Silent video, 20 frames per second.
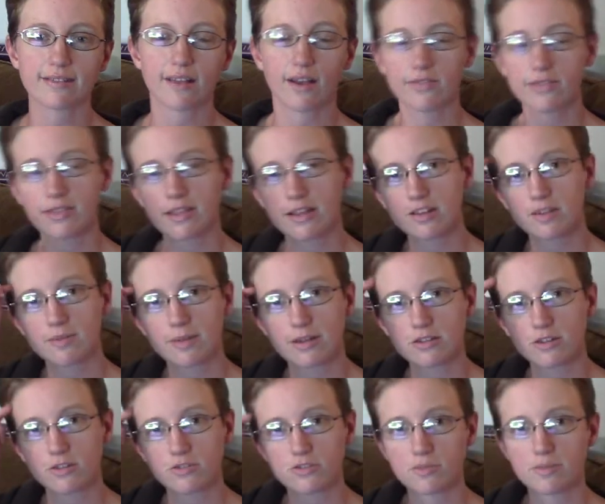All the links to my
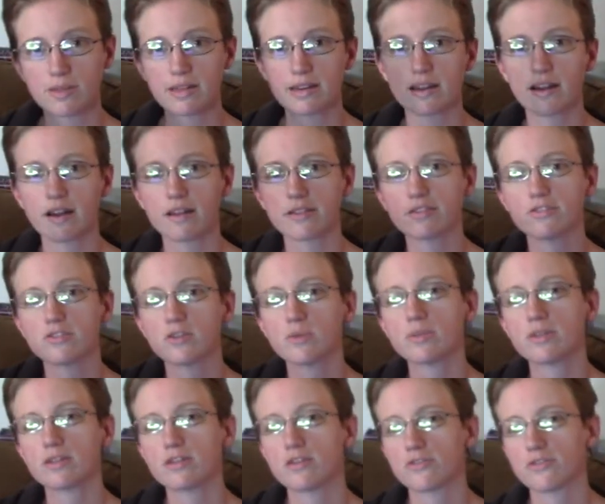social media are in the
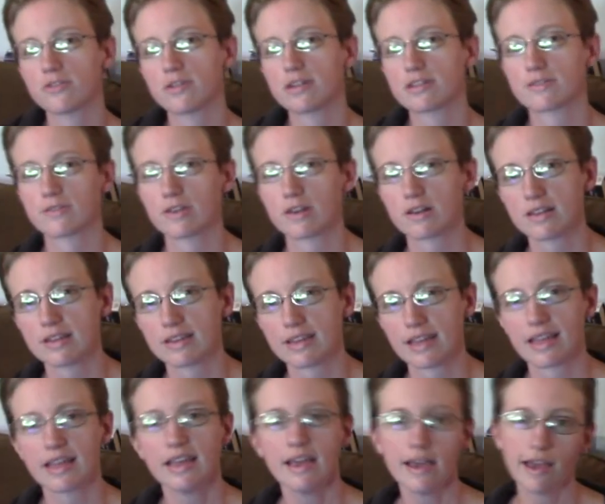doobly-doo for ease of your
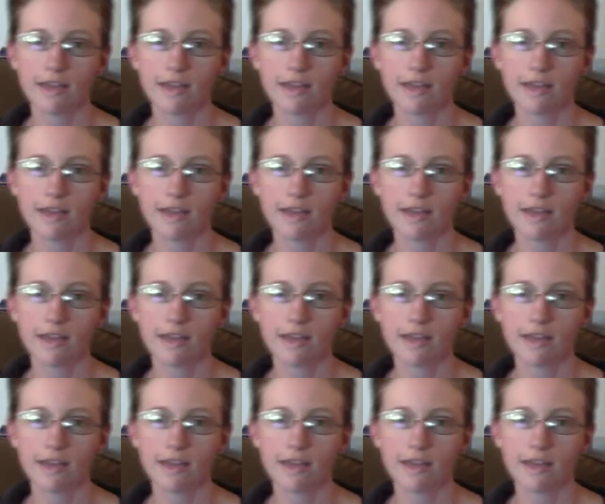clicking.